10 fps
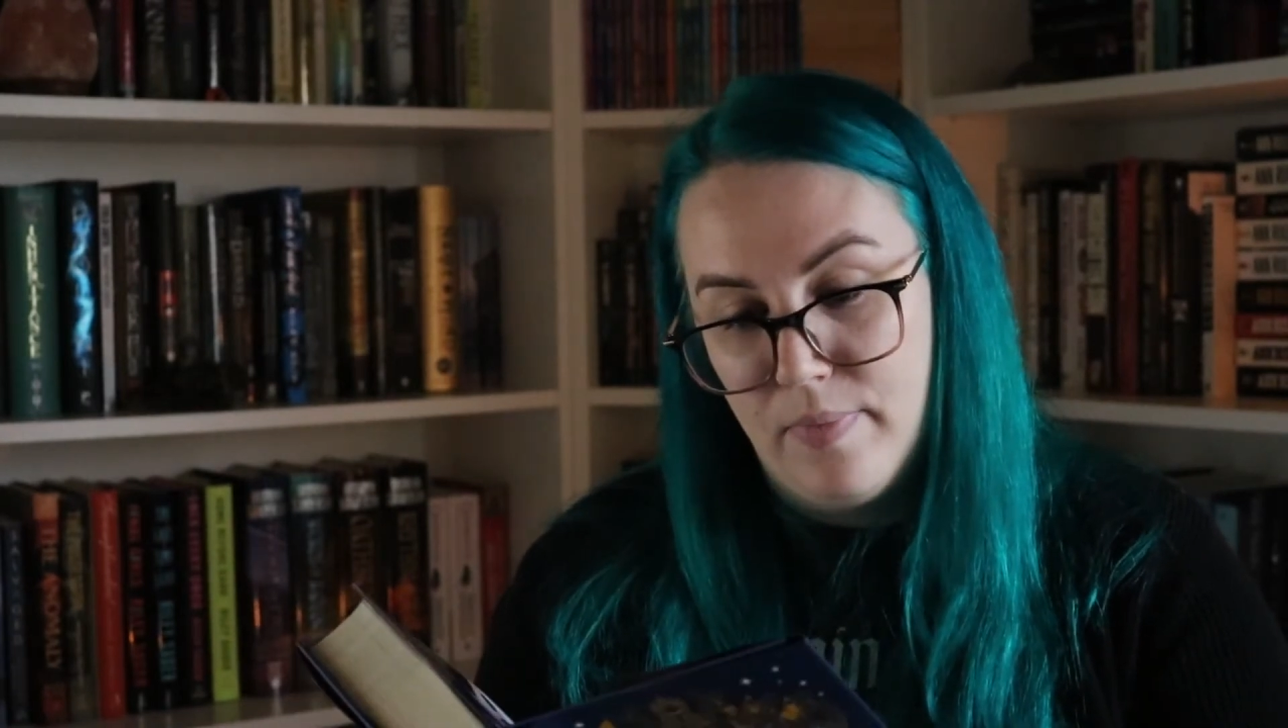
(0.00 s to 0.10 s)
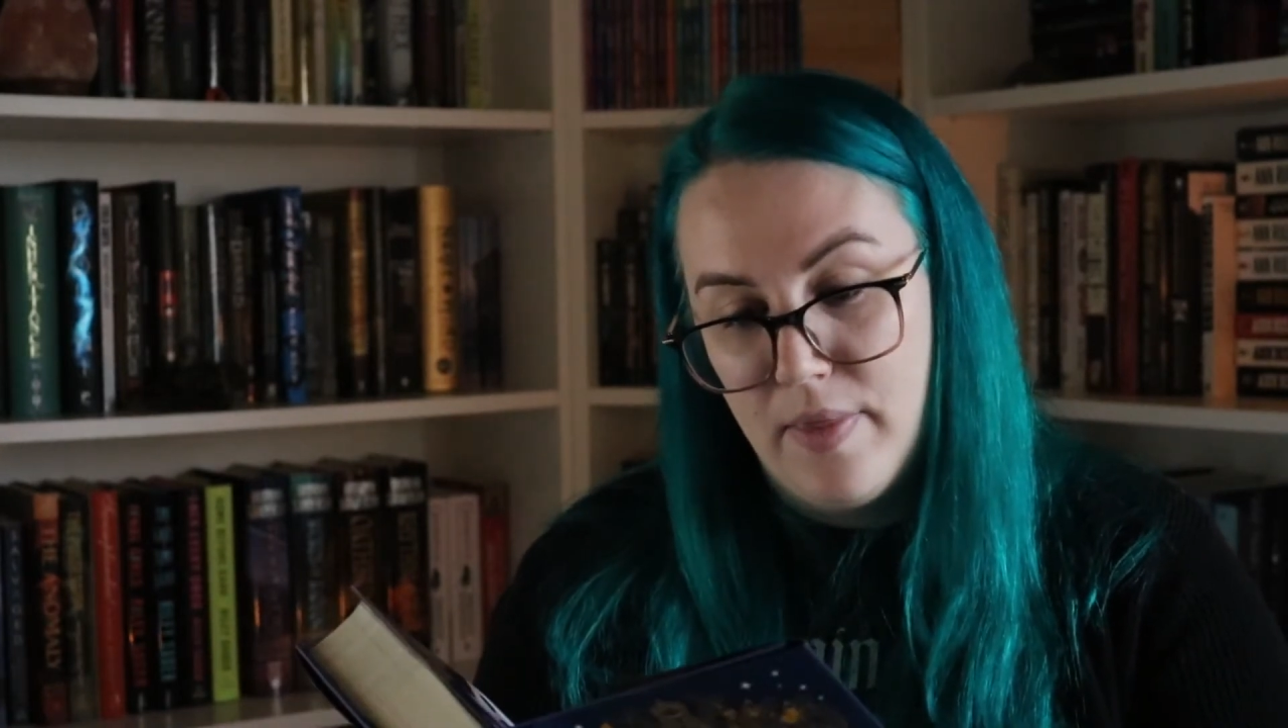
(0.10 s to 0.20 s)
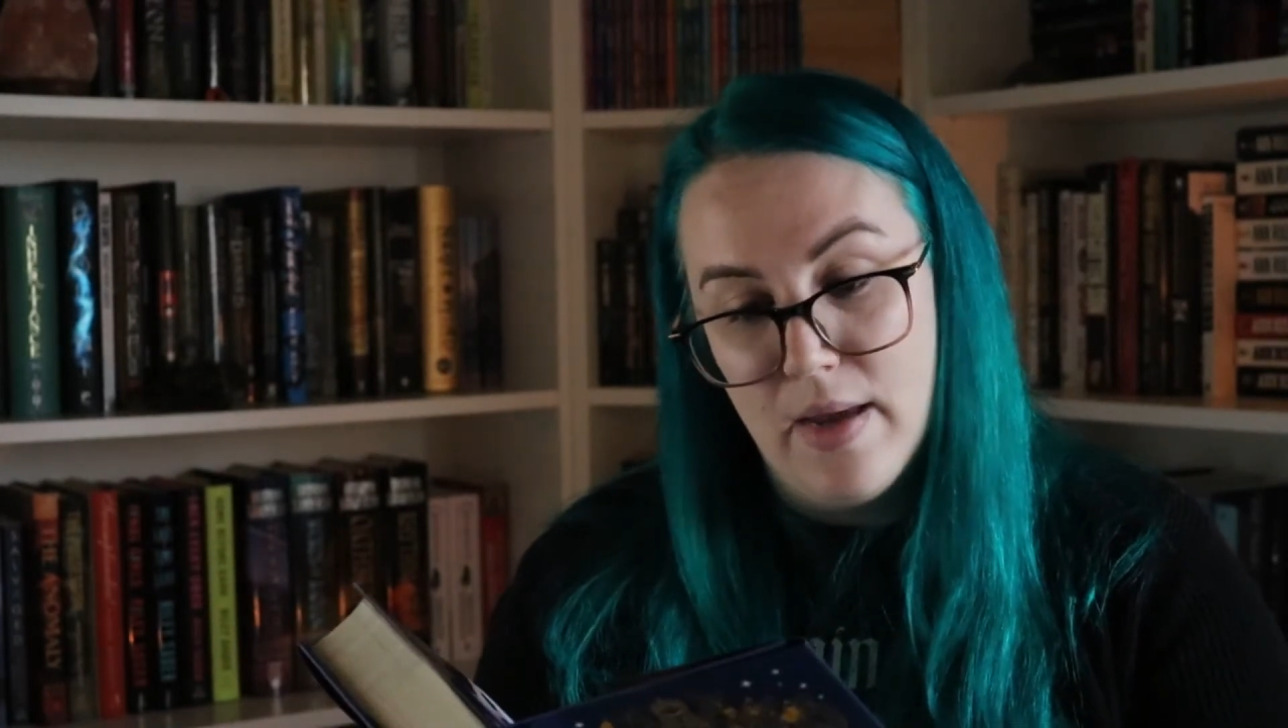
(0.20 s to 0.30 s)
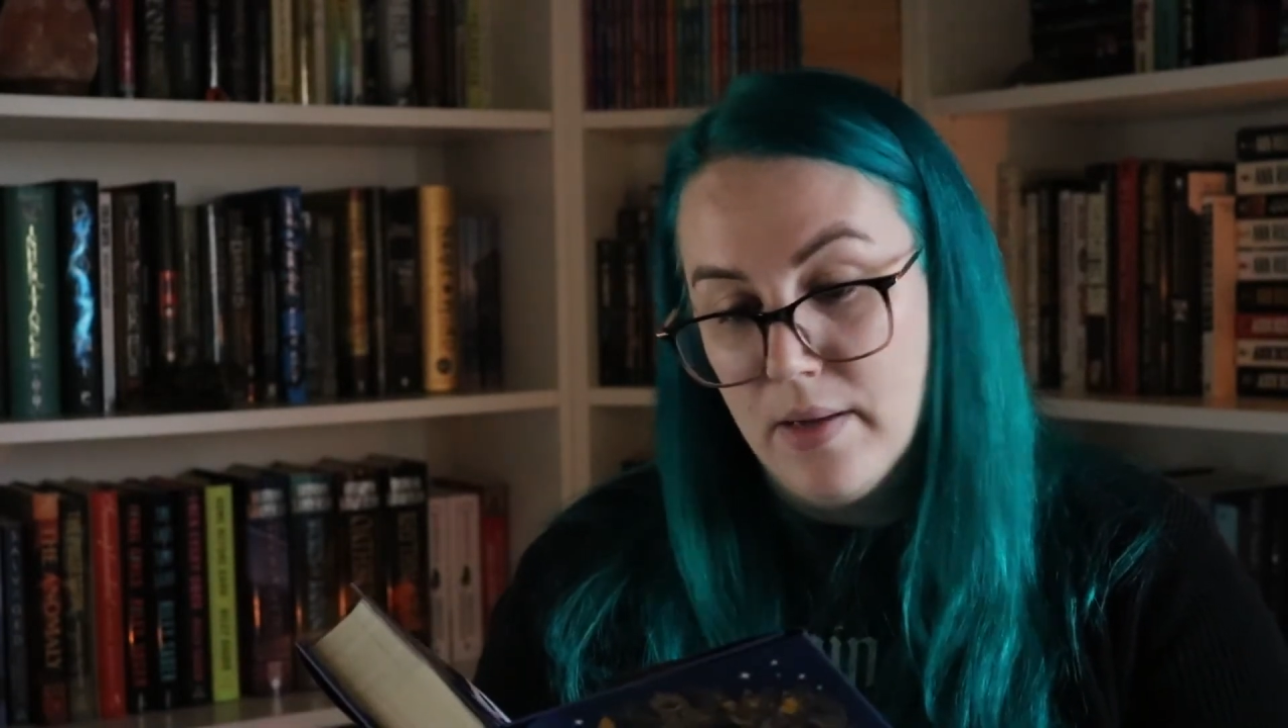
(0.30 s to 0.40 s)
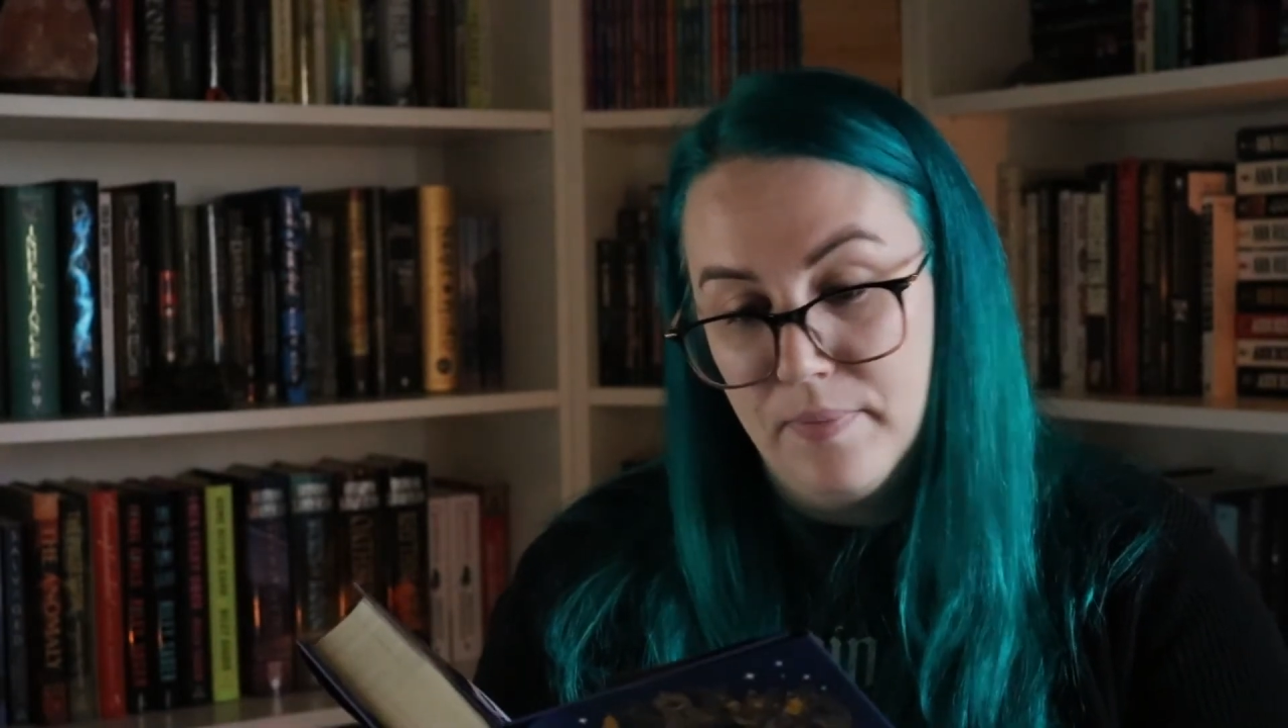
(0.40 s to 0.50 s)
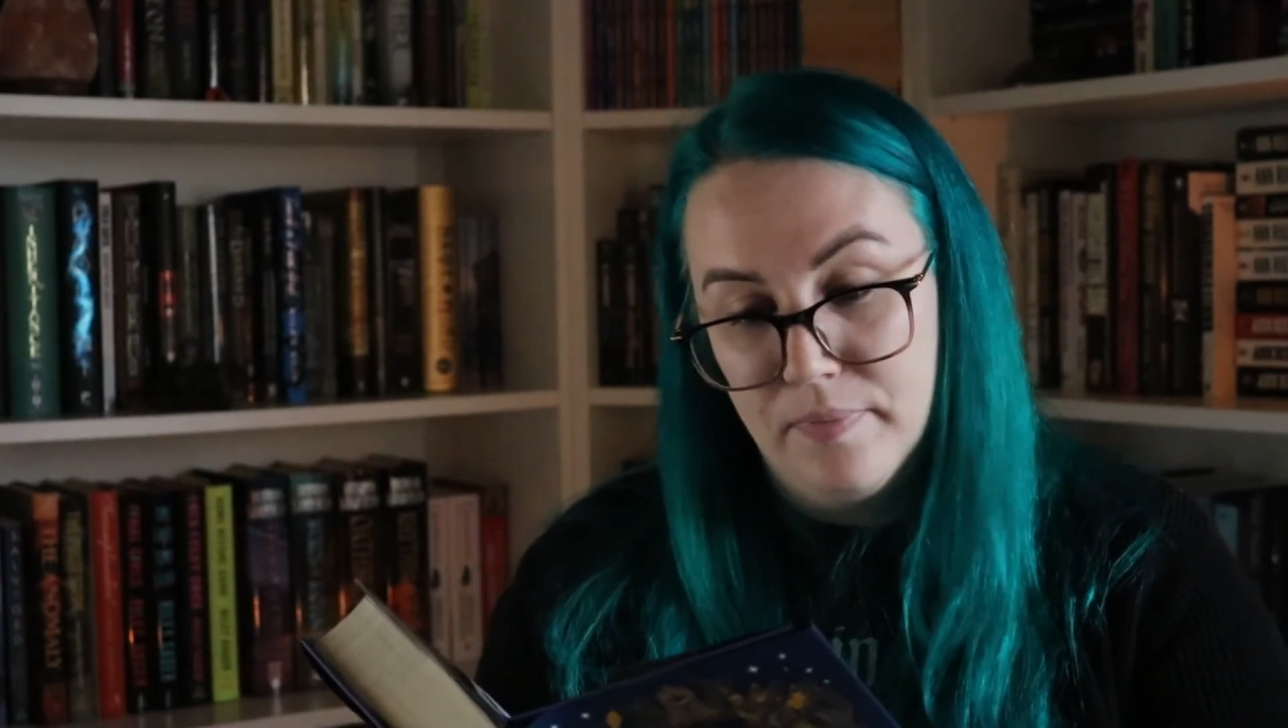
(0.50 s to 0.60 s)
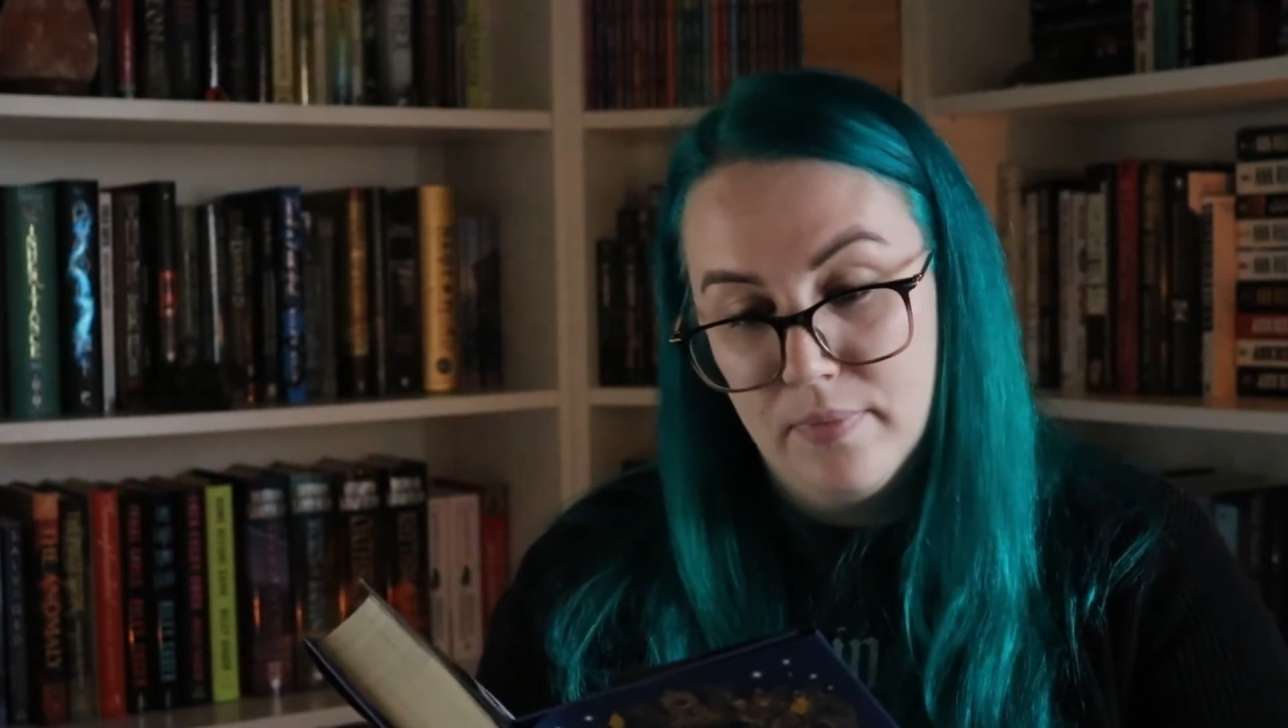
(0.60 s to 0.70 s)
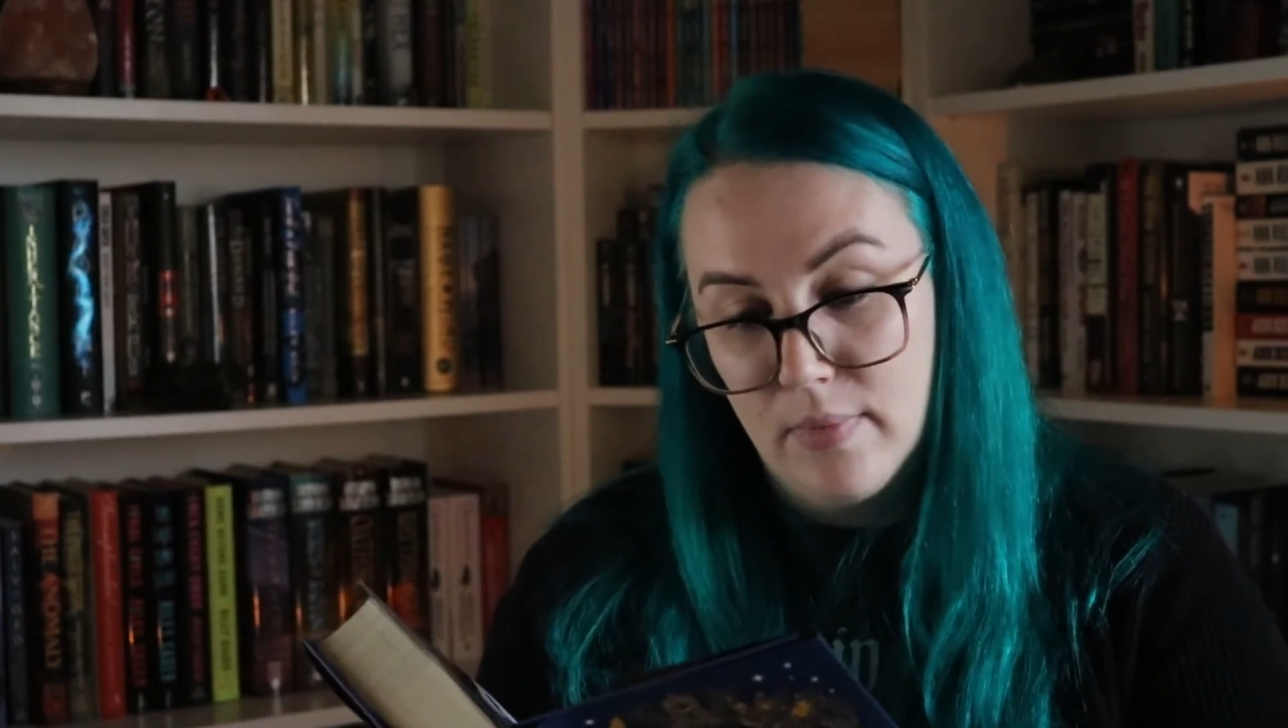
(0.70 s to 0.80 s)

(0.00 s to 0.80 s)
thing.